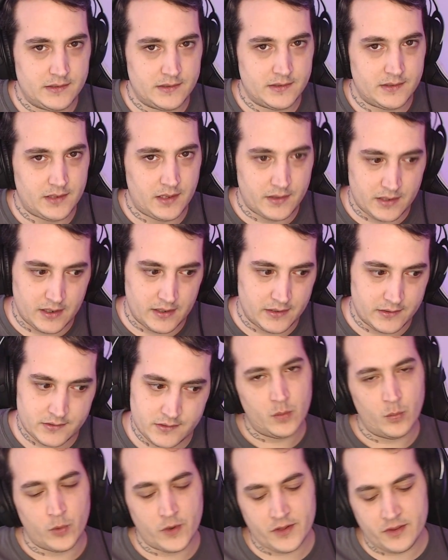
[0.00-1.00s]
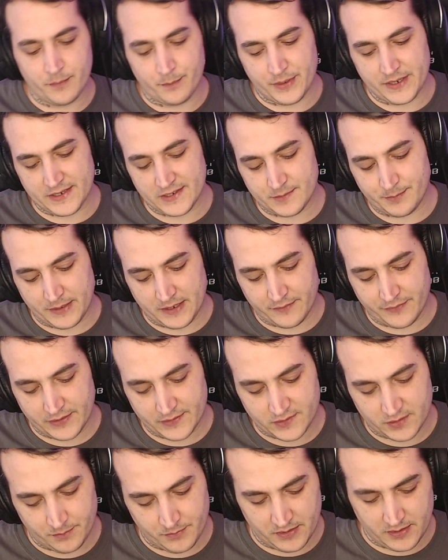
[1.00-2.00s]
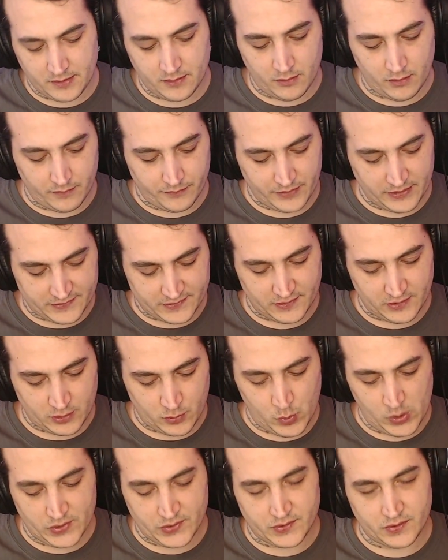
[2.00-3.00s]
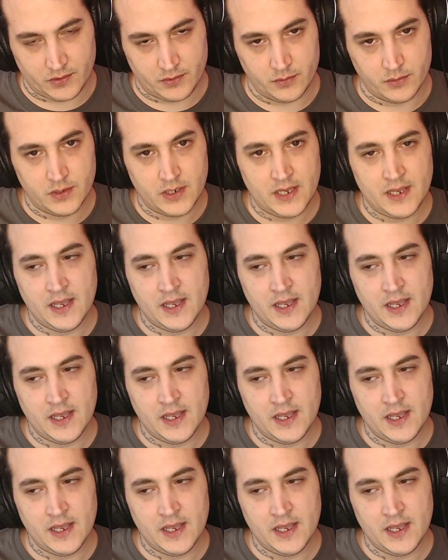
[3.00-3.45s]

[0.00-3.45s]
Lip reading: nonetheless, one of the biggest benefits to me of getting the Quest 2